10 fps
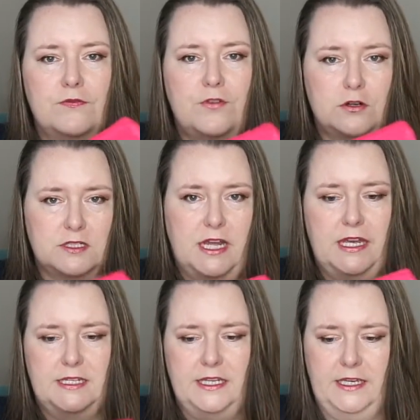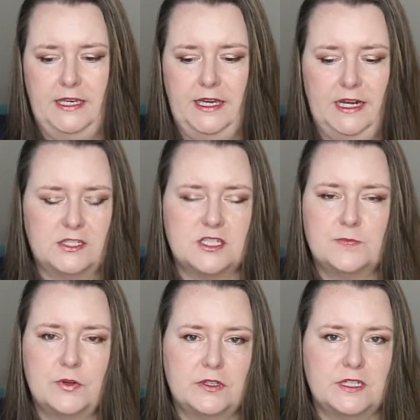first aid kit, and I
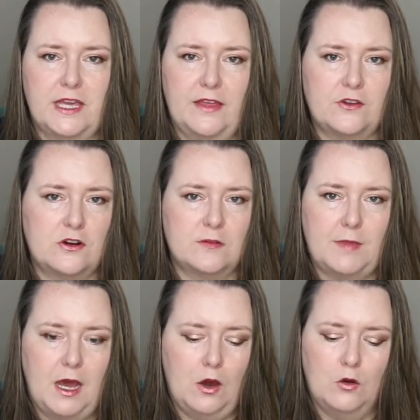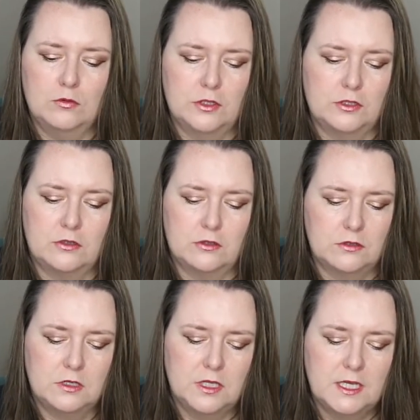just put together my own
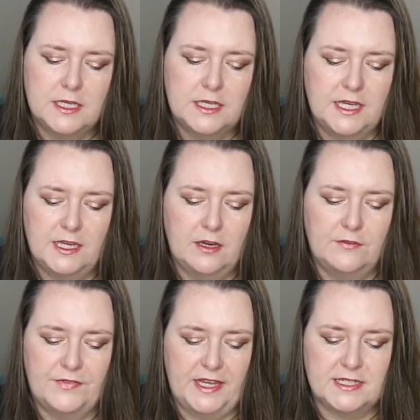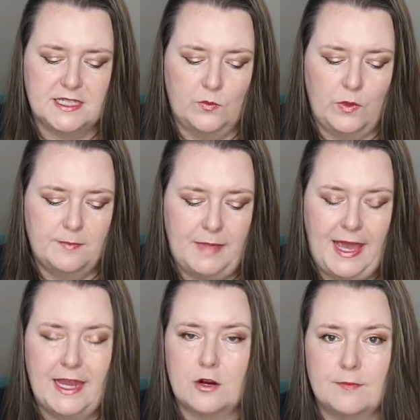little kit of things that we
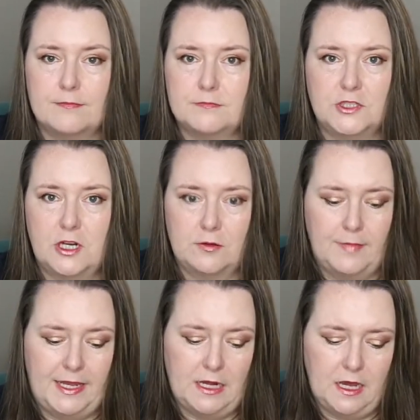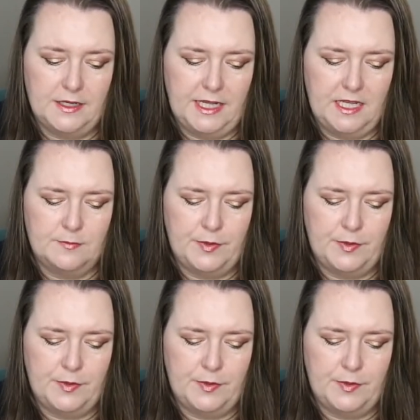may or, you know, may not need.